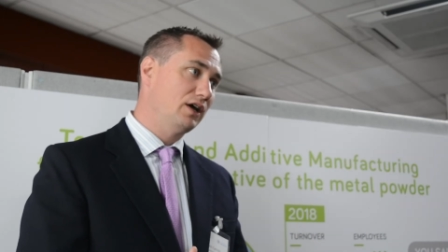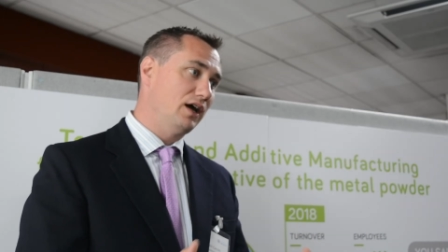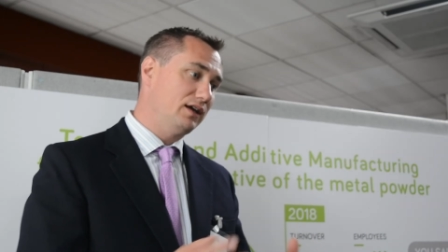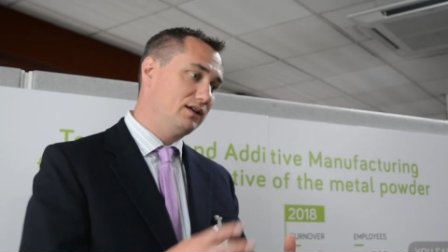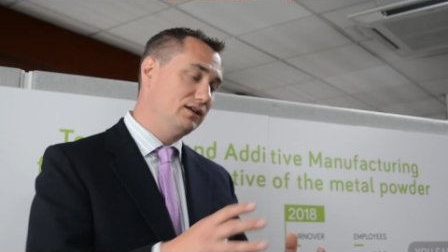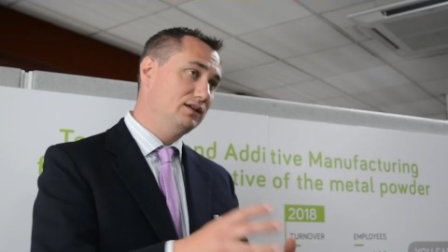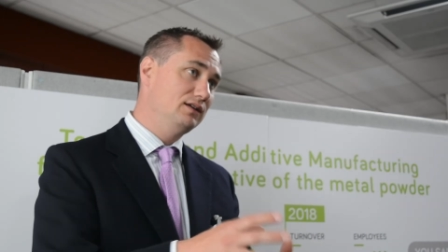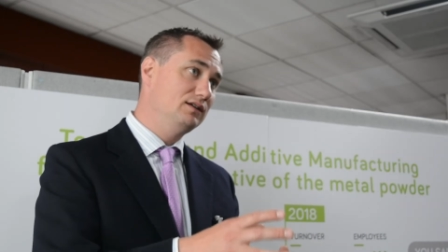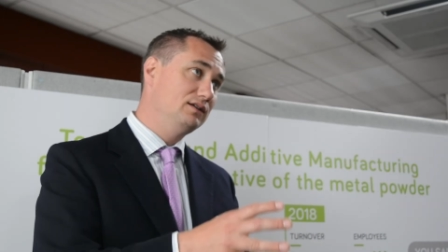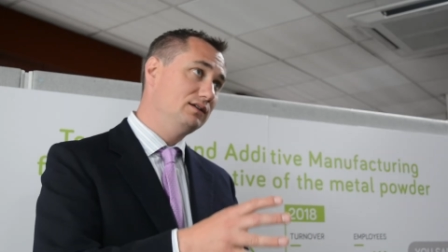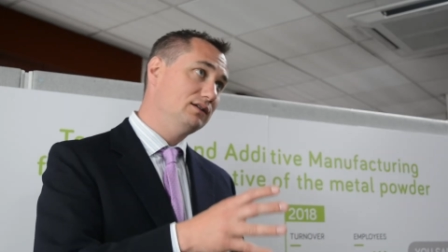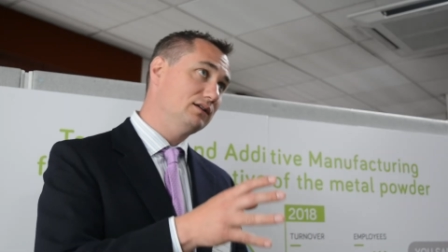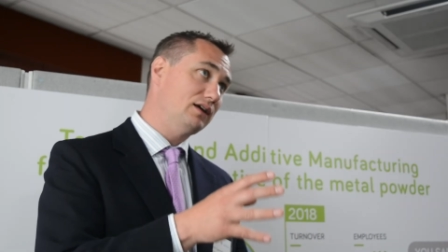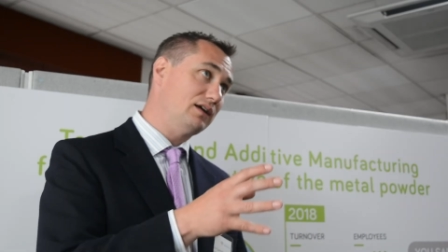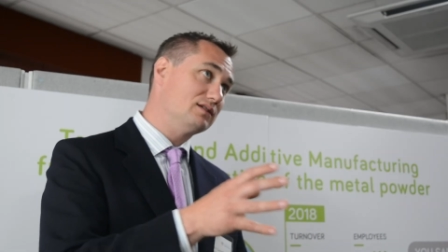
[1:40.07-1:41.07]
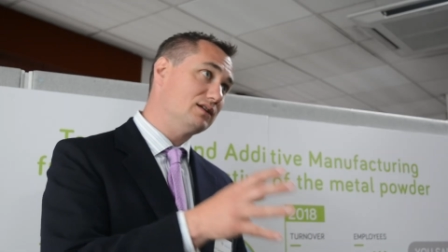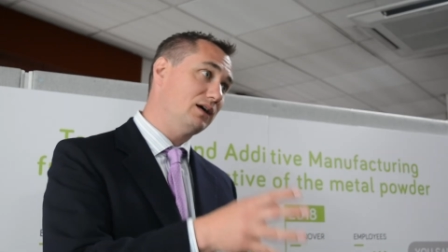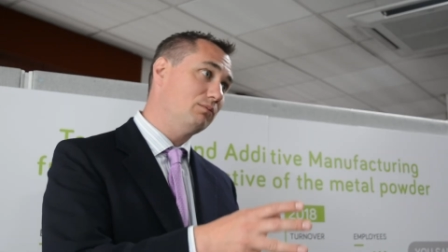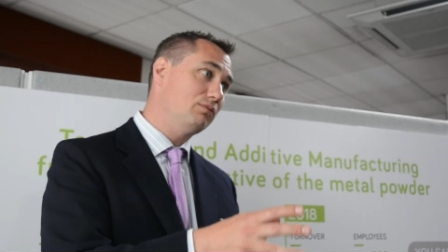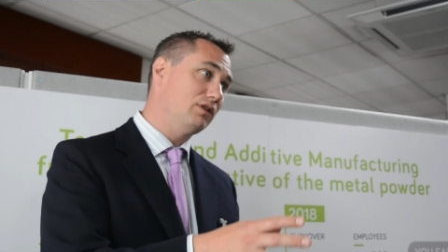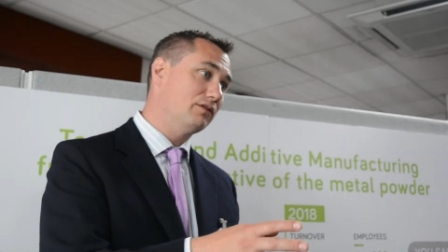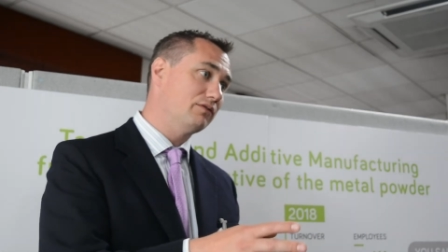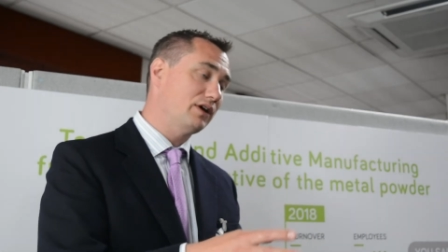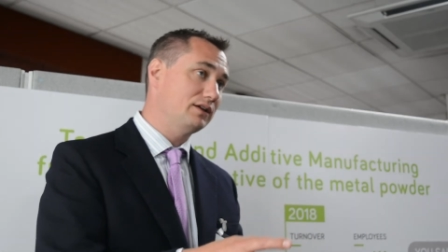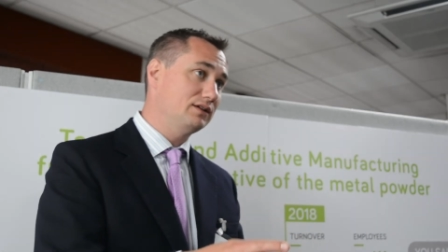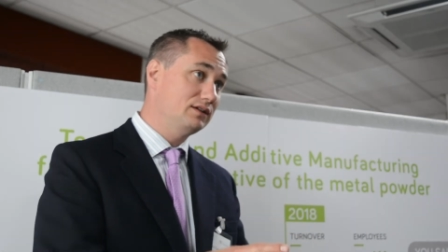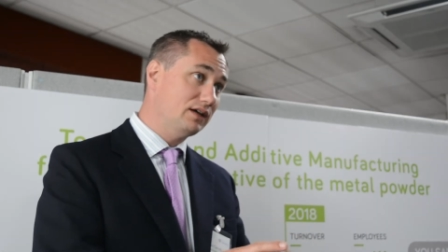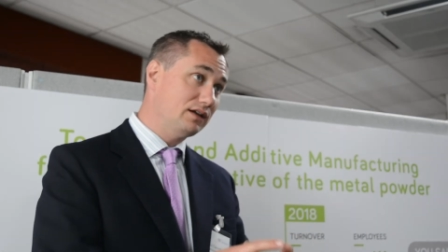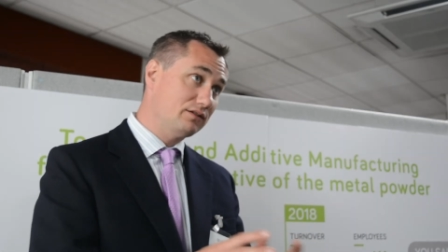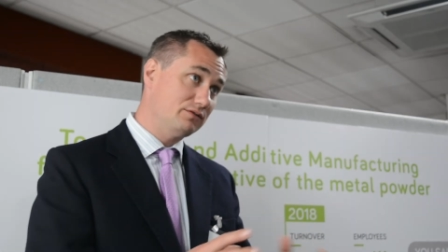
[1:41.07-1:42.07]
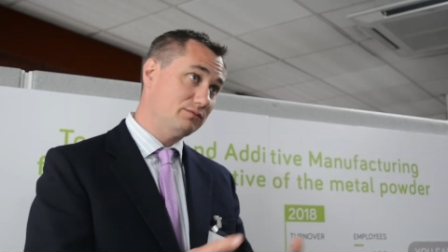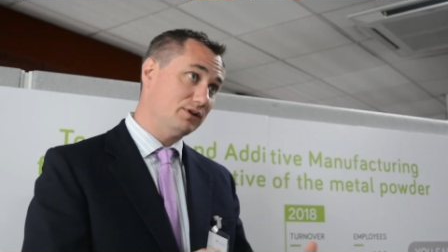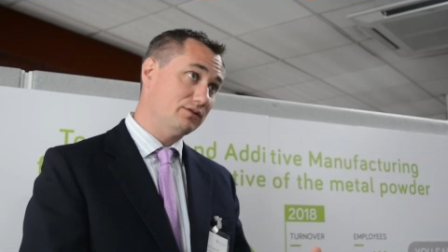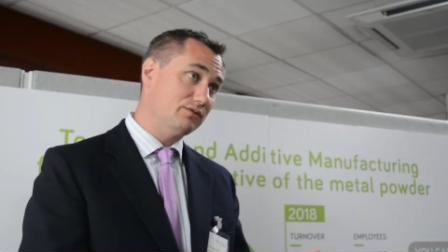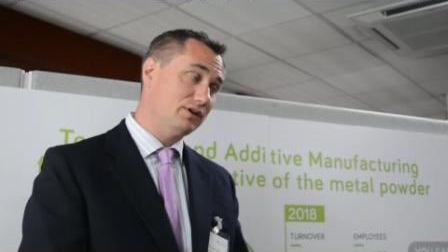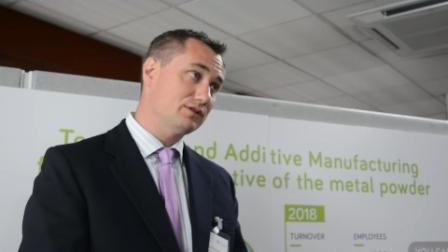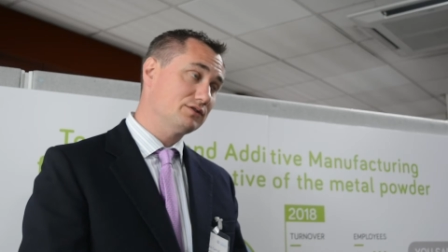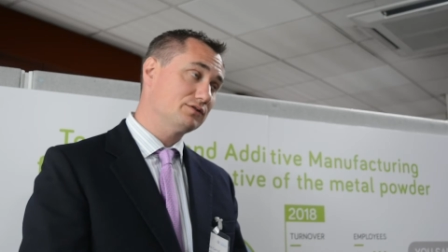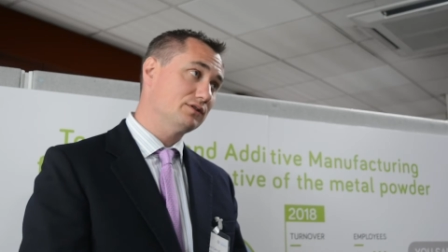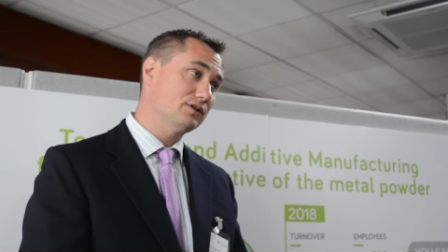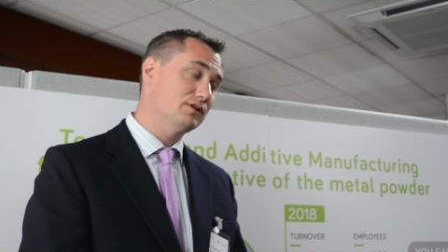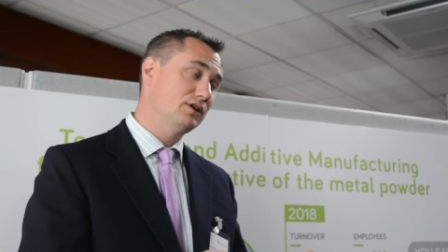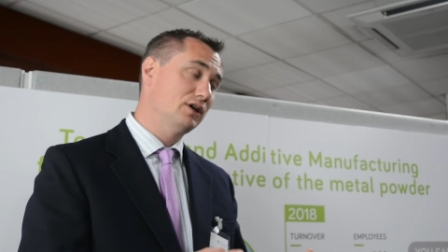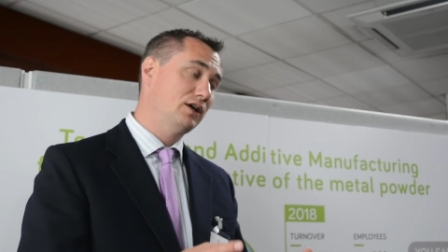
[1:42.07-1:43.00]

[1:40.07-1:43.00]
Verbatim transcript: A key example of that in additive manufacturing,